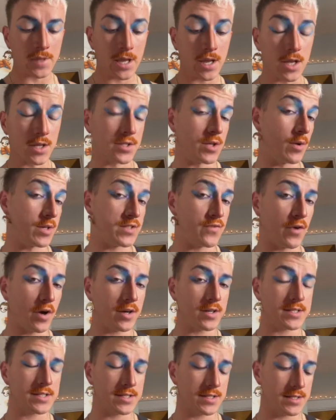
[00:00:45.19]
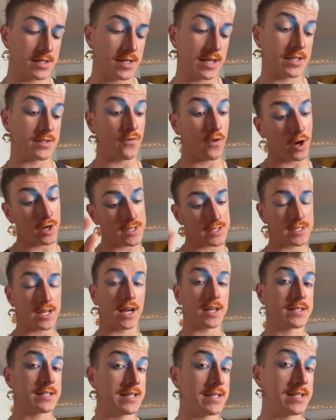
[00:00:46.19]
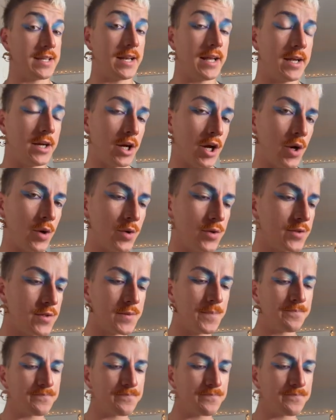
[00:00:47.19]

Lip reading: So as far as toxicity goes,